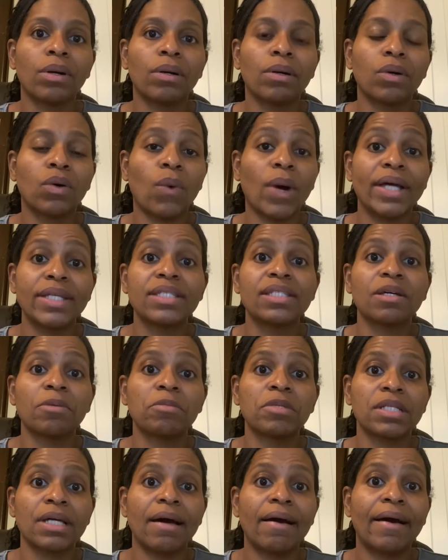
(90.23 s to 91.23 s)
quite
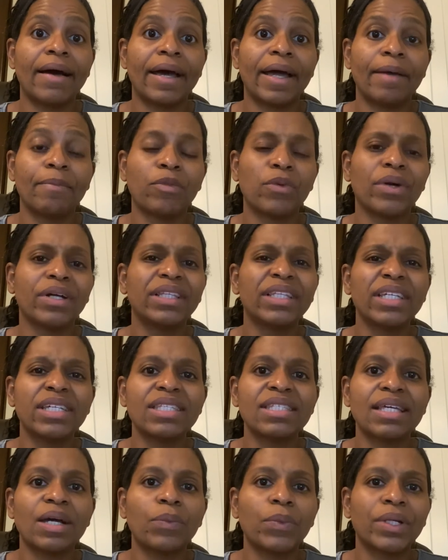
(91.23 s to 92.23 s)
some time, or at
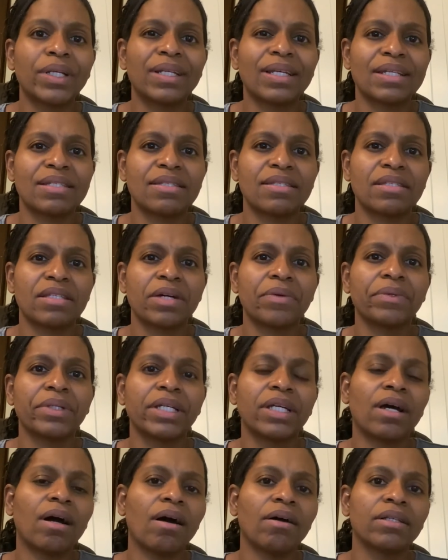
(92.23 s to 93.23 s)
least I wouldn't
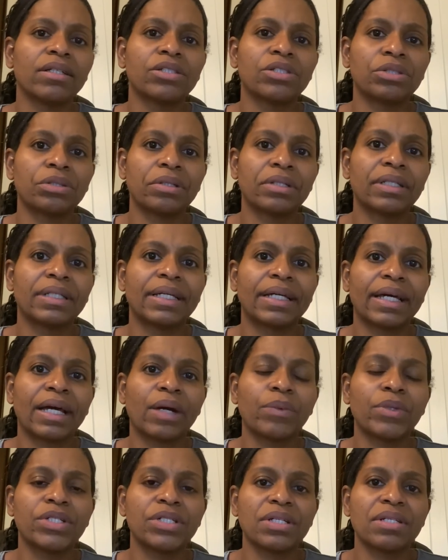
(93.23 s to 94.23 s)
necessarily call it journaling. I
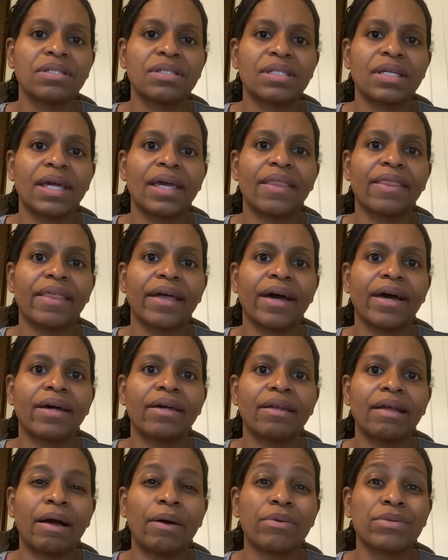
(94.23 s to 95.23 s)
would just say
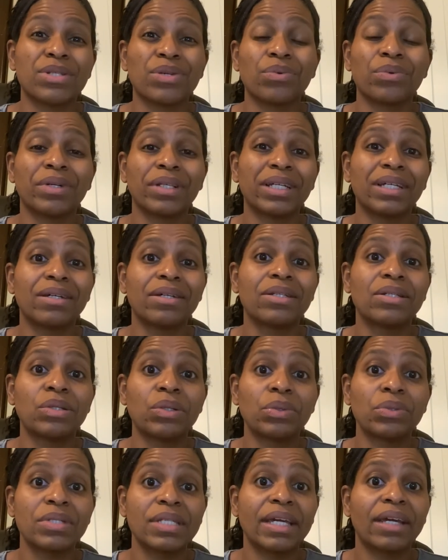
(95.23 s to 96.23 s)
that I was a really good
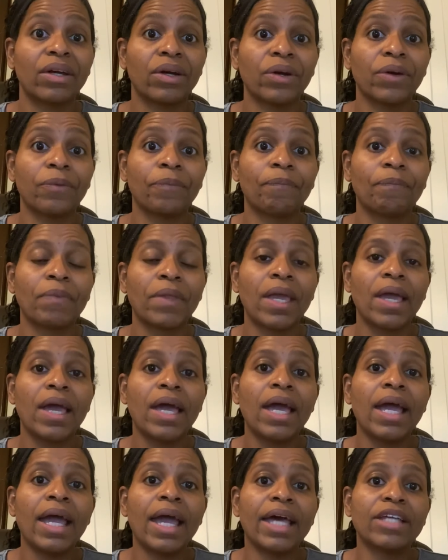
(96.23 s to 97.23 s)
note taker.
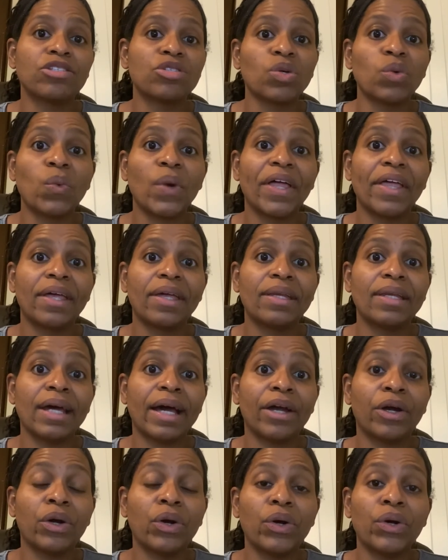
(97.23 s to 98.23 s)
And so when
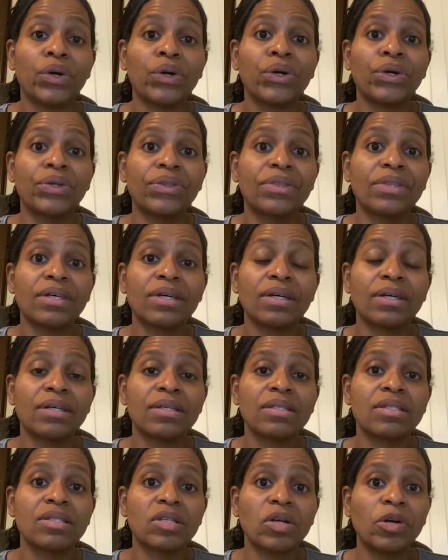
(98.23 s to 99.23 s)
I heard
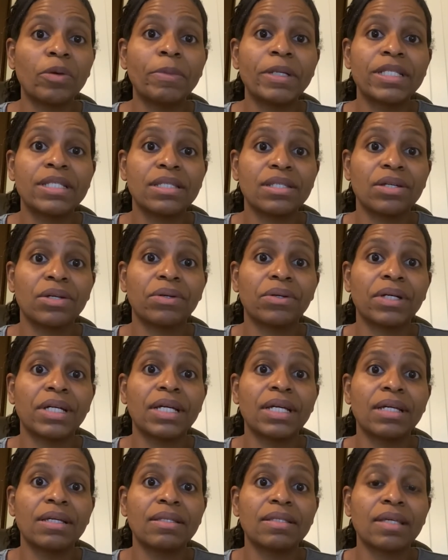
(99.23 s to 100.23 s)
the sermon
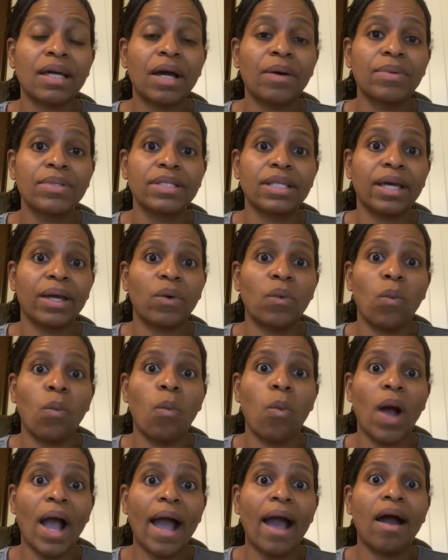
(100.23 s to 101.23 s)
series, I was like,
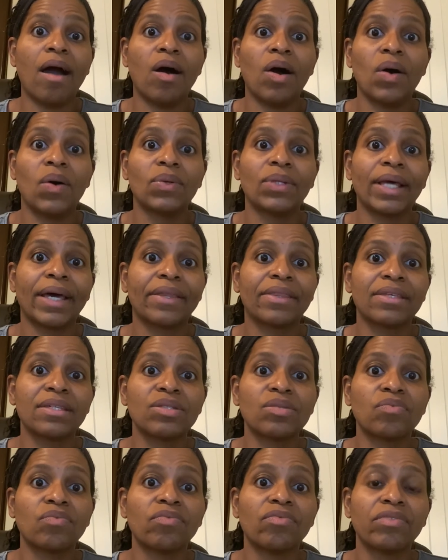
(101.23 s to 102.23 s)
wow, like
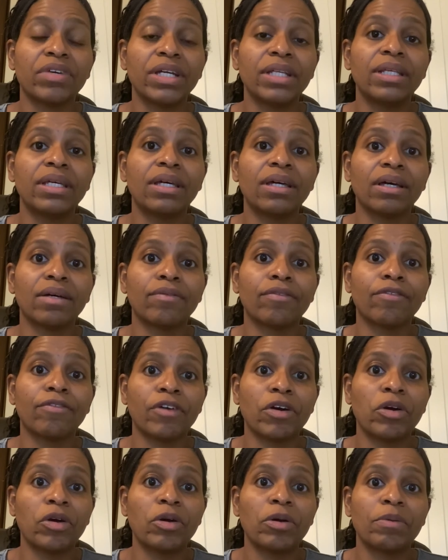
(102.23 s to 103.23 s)
this really
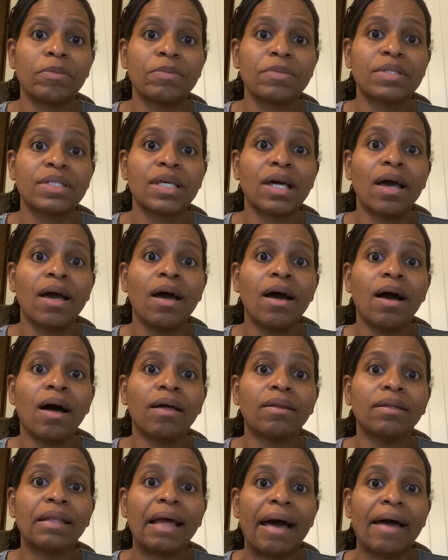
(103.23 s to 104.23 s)
confirms
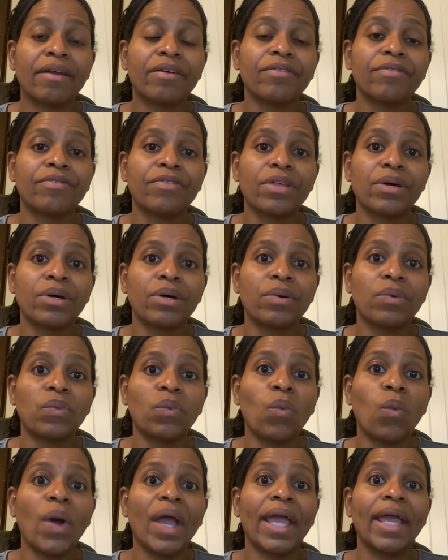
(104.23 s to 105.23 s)
a lot of the
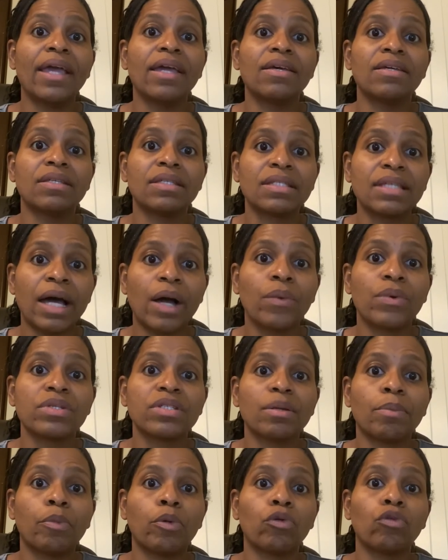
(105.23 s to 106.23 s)
ways I was
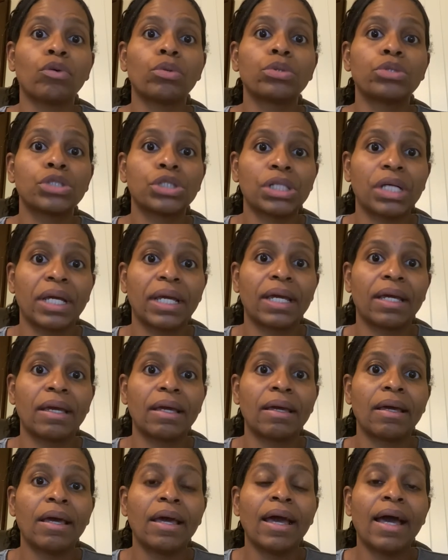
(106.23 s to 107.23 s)

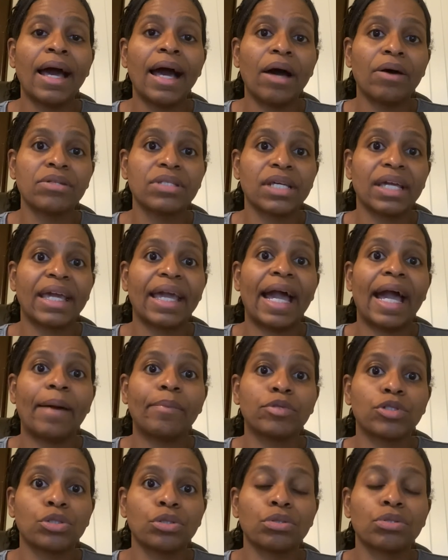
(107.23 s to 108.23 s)
approaching how to
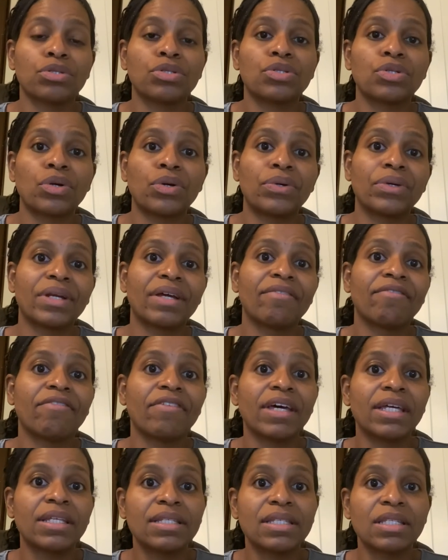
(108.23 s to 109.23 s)
capture certain
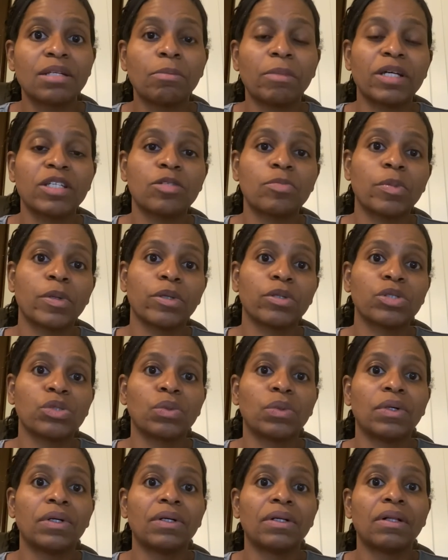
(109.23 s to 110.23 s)
events in my
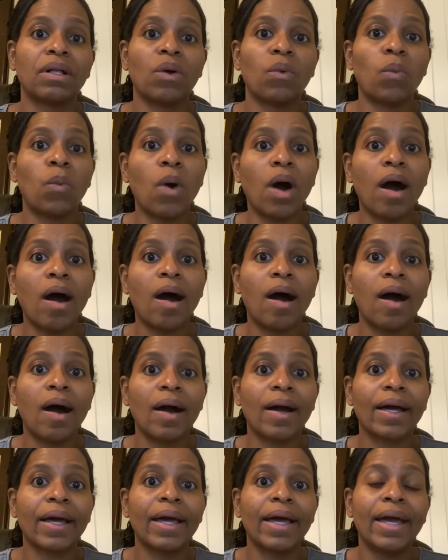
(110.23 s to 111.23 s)
spiritual
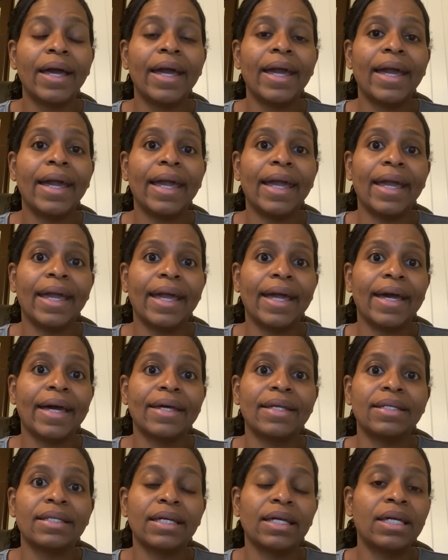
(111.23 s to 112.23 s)
walk.
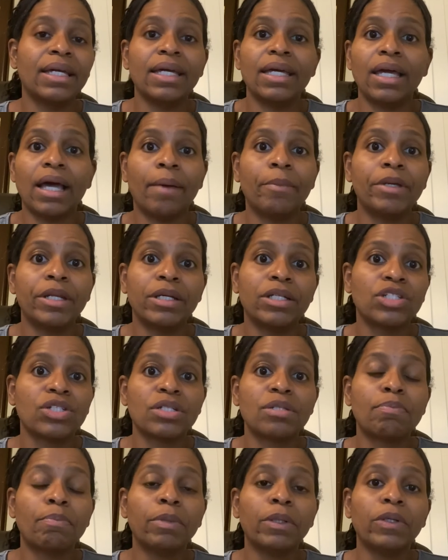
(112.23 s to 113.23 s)
And it
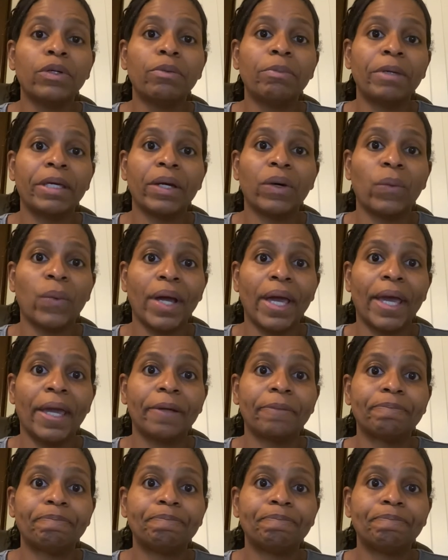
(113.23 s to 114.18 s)
just blew me away.